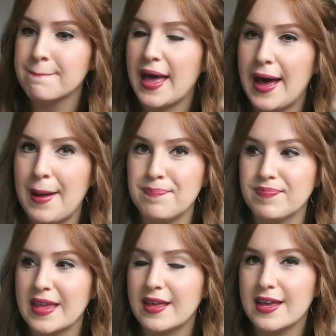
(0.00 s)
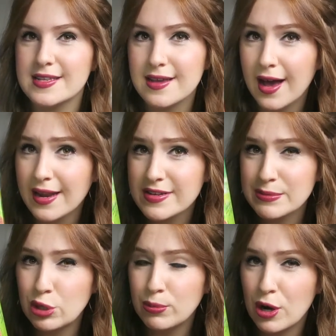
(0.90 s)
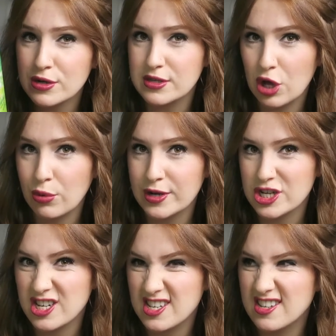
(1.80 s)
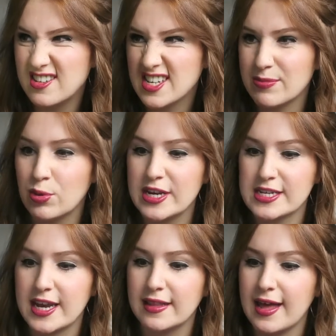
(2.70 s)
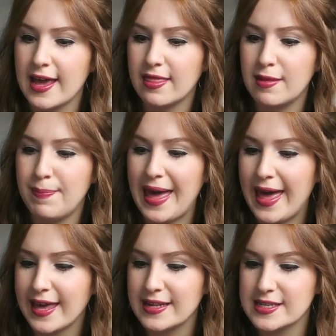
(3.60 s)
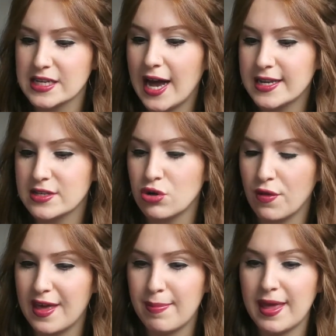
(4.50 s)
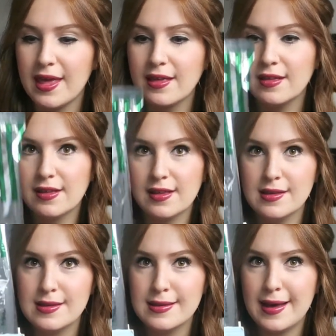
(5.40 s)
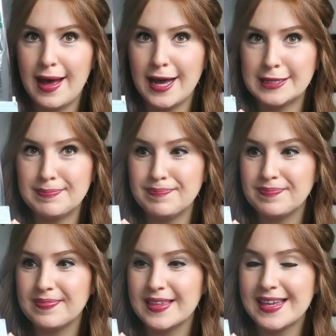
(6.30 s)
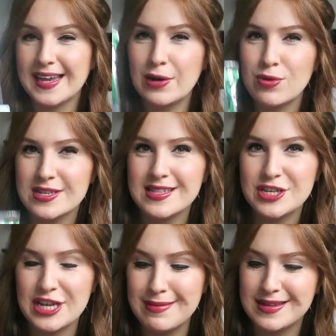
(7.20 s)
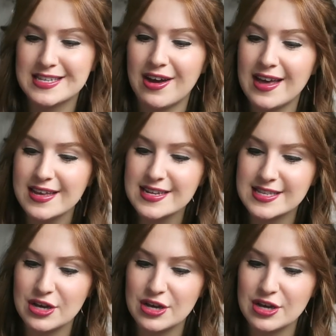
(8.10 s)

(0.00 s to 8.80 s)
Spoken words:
It's kind of a small box though, which is disappointing. Like the bag inside is not that big. And it wasn't the cheapest either.